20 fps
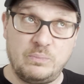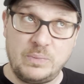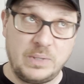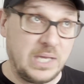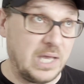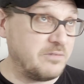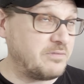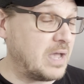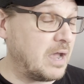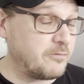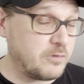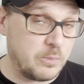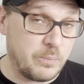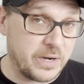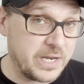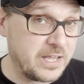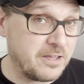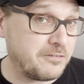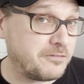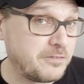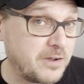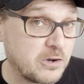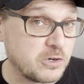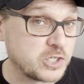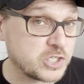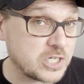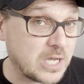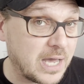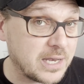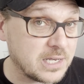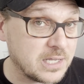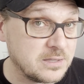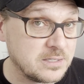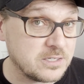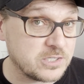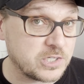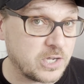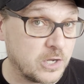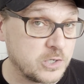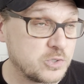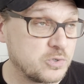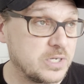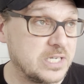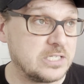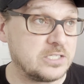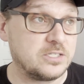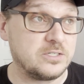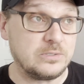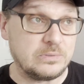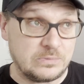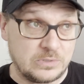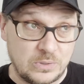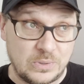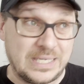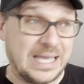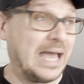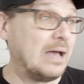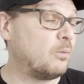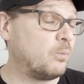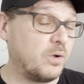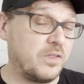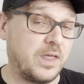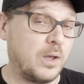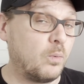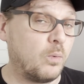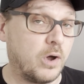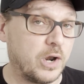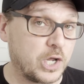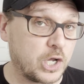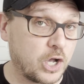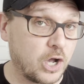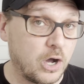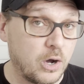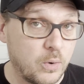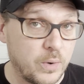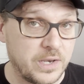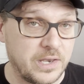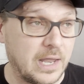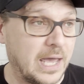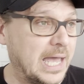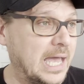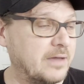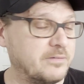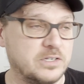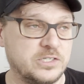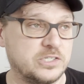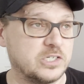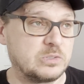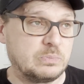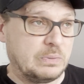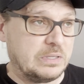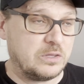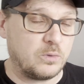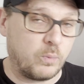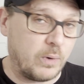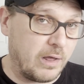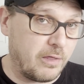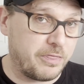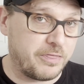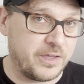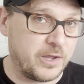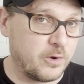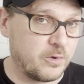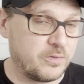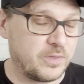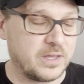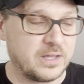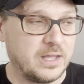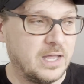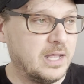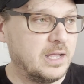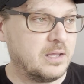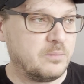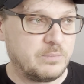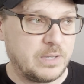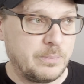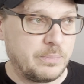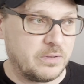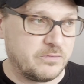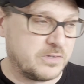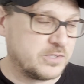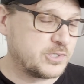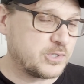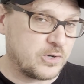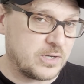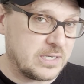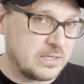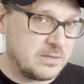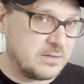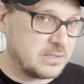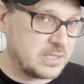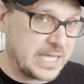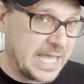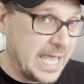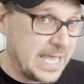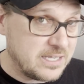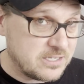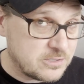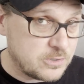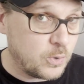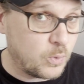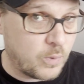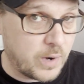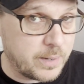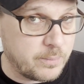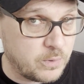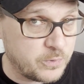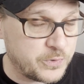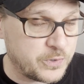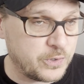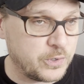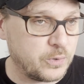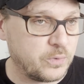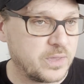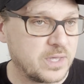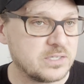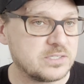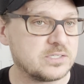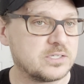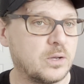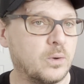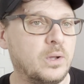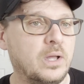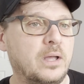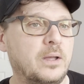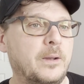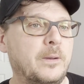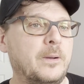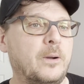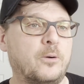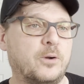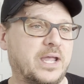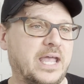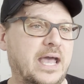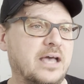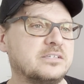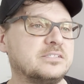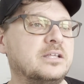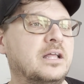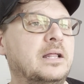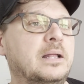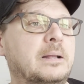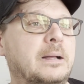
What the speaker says: give everybody a fair shot in this country to get where they want to go and not have it just be the wealthy or the people of a certain caste who are able to do this, or caste.